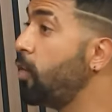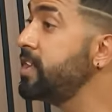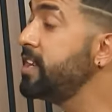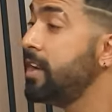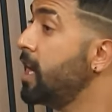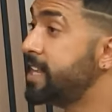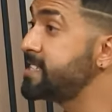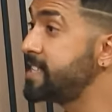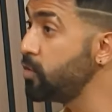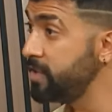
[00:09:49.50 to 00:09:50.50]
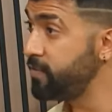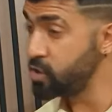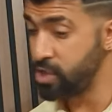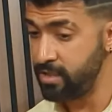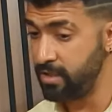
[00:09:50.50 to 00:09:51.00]
the only
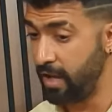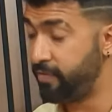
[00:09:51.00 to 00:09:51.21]
version